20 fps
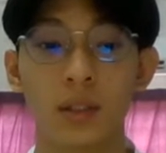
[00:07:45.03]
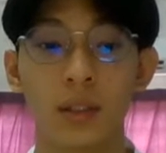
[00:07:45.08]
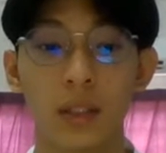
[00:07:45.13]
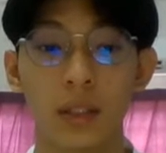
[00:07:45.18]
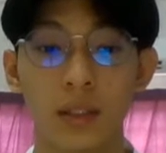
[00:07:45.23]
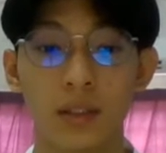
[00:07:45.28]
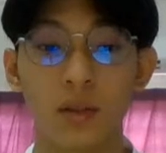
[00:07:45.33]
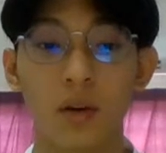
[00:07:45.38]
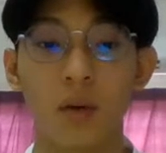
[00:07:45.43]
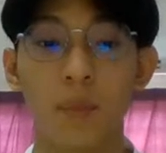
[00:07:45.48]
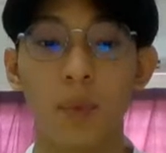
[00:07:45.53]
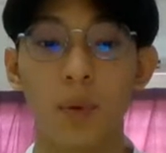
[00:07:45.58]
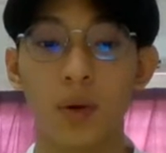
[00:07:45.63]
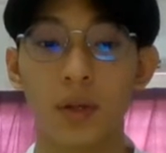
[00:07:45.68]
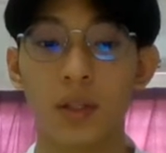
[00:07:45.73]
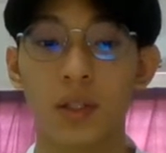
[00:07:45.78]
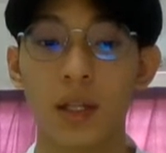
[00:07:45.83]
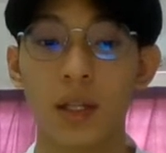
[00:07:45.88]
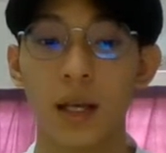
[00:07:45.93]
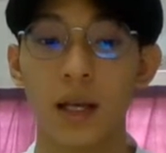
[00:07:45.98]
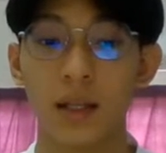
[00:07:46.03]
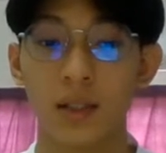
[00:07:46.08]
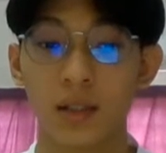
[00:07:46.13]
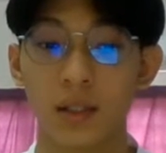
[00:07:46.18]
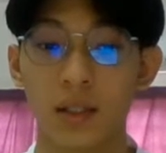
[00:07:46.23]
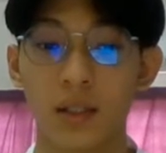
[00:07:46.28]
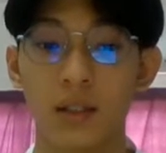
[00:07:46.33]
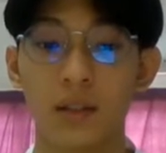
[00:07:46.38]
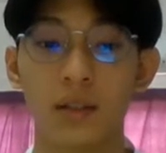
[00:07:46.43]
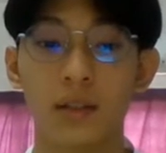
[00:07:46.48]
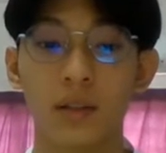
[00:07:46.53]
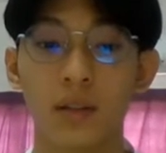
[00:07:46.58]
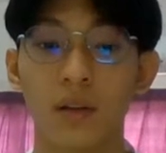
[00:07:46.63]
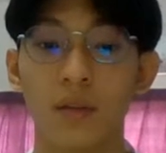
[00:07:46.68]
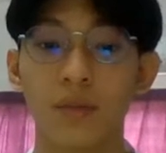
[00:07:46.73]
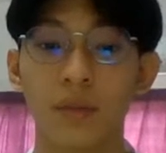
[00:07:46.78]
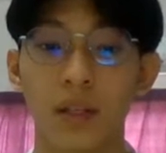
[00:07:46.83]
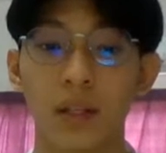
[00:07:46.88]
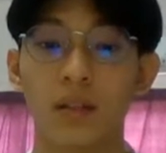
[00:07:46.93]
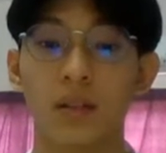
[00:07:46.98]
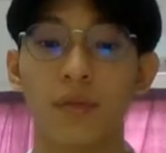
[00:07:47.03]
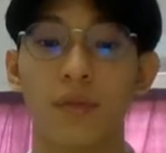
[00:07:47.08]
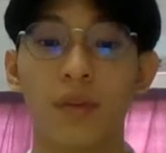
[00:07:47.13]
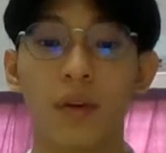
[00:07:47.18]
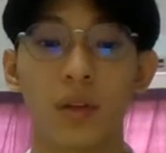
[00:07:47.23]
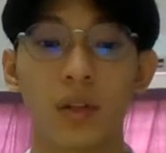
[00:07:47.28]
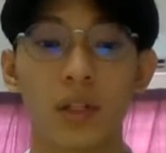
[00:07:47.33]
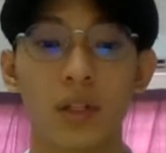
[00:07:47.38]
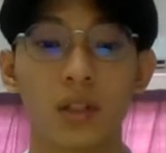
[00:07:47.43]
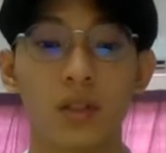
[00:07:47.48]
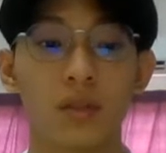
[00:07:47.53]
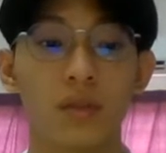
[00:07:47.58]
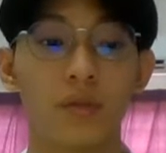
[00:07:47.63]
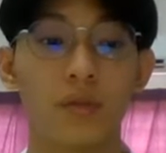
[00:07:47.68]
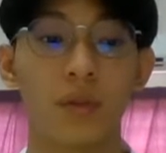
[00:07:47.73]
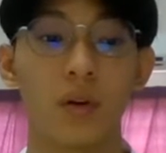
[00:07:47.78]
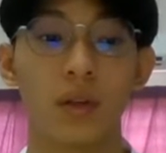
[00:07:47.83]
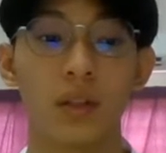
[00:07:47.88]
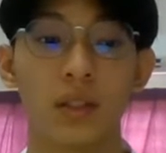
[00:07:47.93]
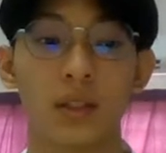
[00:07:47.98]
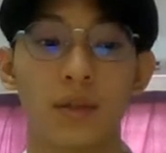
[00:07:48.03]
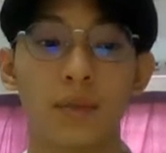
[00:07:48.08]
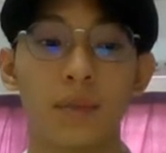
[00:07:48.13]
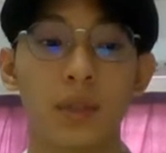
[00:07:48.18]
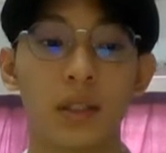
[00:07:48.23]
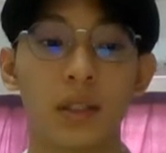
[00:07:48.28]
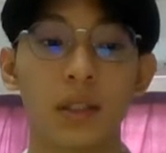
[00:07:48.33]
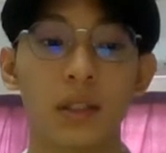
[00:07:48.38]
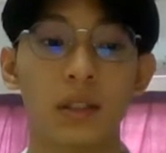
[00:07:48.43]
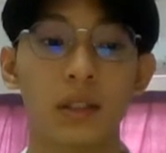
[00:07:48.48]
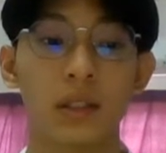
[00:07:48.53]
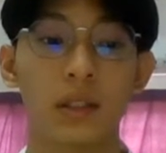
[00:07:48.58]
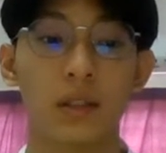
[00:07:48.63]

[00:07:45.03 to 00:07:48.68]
Its operation excellence serves as the foundation for its business